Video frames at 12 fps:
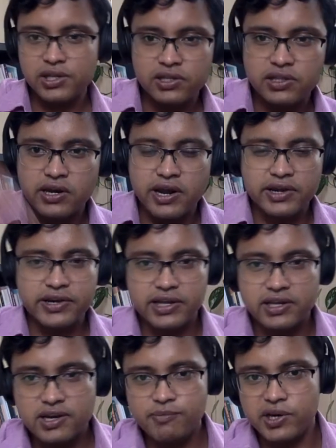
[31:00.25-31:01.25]
in the rent
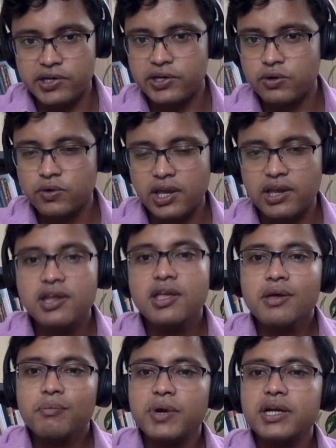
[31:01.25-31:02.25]
agreement, okay,
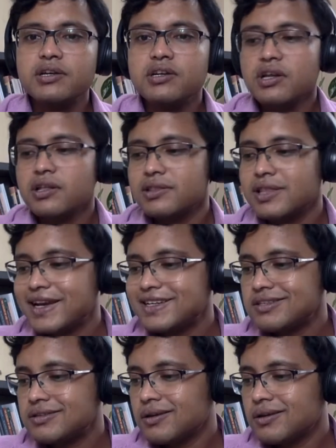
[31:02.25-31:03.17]
but that's